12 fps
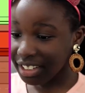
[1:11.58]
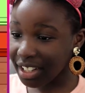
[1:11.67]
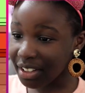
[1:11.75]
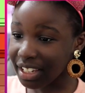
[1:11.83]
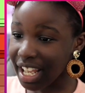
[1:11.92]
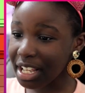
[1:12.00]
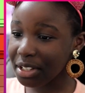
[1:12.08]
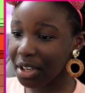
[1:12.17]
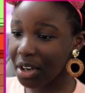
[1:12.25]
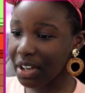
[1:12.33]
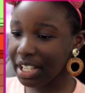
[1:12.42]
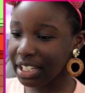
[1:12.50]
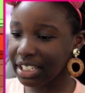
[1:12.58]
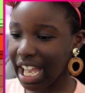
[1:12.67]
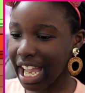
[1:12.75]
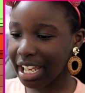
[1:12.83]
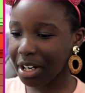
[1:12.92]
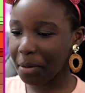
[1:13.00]
So let's go
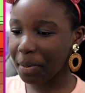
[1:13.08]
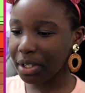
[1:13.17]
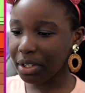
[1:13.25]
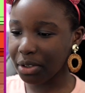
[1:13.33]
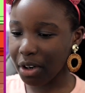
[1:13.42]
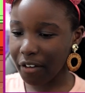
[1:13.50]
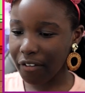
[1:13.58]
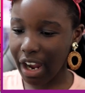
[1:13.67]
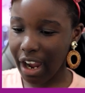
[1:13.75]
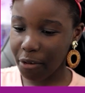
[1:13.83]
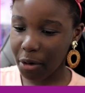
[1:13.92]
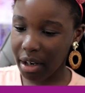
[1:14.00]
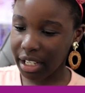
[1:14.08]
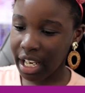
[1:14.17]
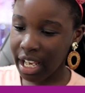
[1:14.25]
inside, open the door for everyone.